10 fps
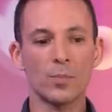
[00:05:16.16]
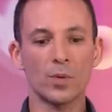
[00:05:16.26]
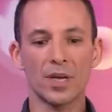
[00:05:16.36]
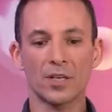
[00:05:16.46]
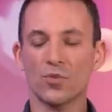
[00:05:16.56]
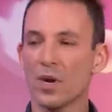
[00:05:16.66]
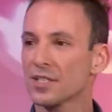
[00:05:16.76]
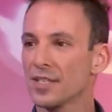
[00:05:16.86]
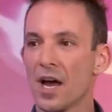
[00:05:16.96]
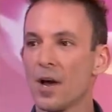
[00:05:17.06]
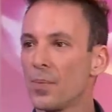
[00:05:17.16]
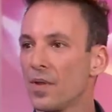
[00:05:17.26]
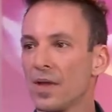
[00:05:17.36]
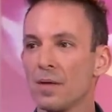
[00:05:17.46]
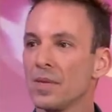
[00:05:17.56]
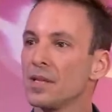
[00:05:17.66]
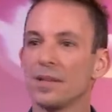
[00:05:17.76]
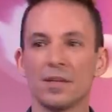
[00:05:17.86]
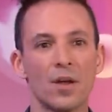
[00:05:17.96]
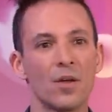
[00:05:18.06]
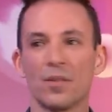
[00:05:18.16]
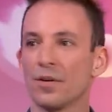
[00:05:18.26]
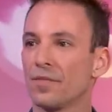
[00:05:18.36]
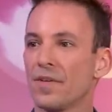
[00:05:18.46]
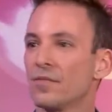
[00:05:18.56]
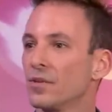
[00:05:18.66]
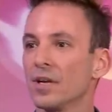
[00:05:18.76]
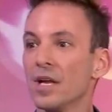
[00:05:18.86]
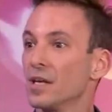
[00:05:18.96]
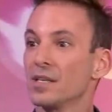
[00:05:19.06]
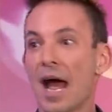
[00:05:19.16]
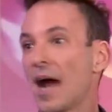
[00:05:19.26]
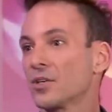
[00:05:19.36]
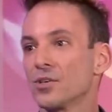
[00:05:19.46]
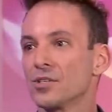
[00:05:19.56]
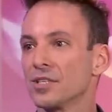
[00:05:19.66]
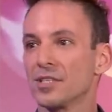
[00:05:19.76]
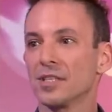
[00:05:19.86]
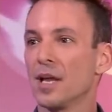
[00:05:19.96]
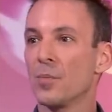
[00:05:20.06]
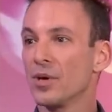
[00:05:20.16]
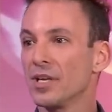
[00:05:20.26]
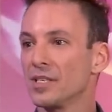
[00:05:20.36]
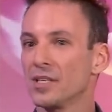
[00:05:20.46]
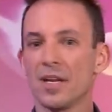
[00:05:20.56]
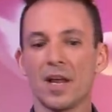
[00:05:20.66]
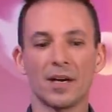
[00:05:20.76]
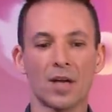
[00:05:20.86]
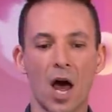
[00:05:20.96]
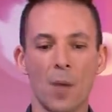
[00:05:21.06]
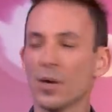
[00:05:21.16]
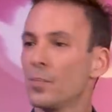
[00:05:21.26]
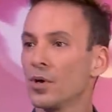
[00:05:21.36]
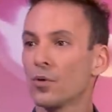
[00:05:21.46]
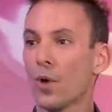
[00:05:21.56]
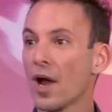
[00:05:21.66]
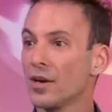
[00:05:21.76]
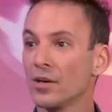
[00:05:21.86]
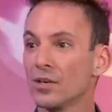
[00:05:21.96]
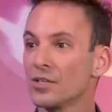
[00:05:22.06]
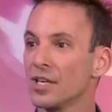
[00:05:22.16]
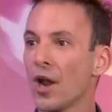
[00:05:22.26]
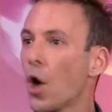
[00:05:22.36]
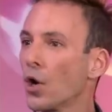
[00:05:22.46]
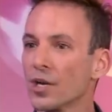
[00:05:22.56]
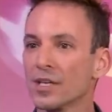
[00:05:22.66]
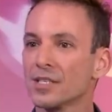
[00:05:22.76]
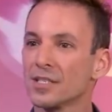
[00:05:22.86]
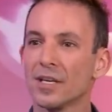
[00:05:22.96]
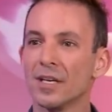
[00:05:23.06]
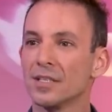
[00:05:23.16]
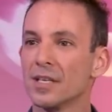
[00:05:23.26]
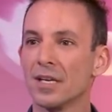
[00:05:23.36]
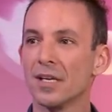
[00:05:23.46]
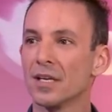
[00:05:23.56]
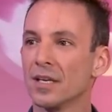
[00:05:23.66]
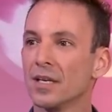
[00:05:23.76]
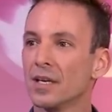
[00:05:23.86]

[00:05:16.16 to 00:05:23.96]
people get dressed up and they meet, you know, their favorite actors and celebrities and, and comic book writers and artists. and, it, and So it's it, like